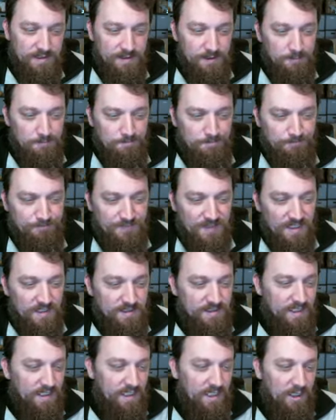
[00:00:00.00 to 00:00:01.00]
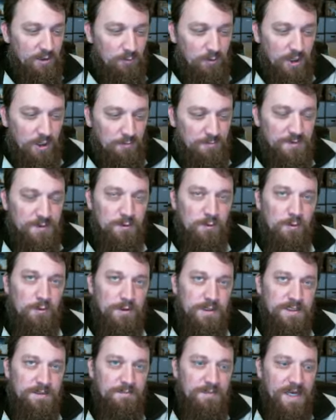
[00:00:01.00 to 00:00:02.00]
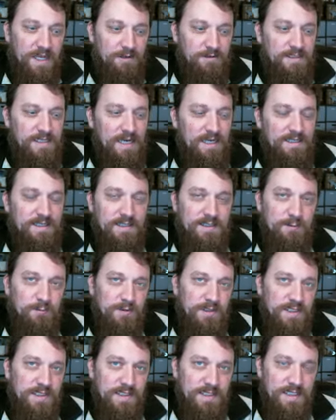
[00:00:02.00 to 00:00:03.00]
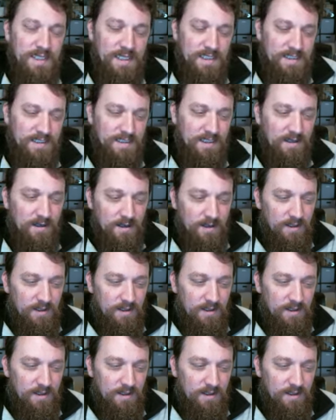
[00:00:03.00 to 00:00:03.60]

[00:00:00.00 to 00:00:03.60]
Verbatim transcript: So Stegodon will help score some battle tactics with the Skinks.